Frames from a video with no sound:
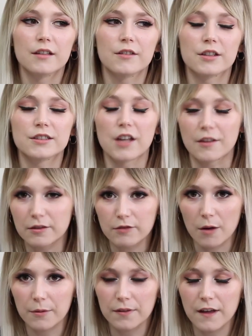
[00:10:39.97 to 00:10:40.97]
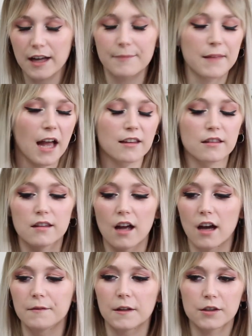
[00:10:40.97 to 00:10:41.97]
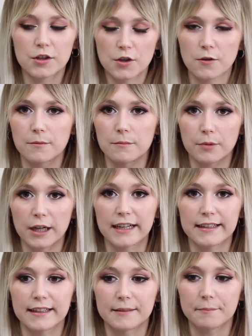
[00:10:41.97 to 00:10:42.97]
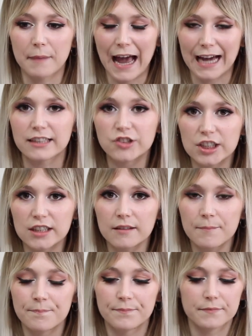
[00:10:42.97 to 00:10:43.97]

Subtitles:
There's nothing wrong with that. I love cute branded packaging.